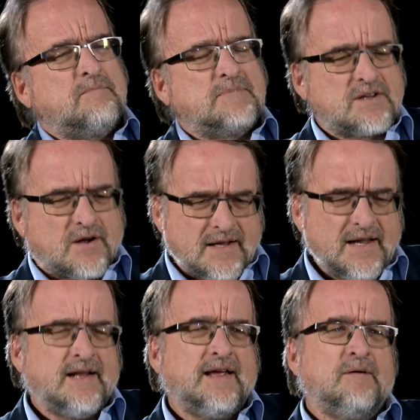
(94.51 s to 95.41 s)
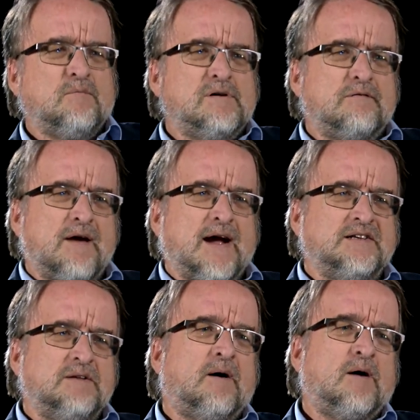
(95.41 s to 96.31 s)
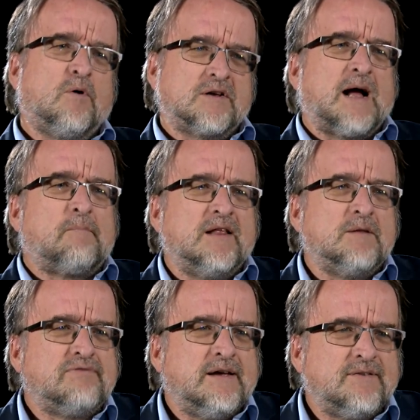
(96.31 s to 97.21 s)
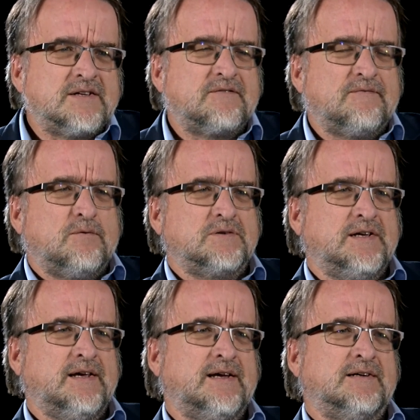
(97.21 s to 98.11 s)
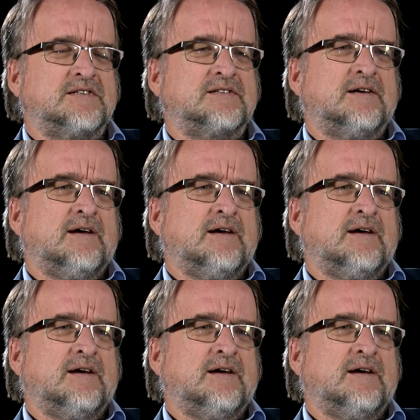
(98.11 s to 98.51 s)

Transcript: so clearly were affected by what had happened in the previous 40 years.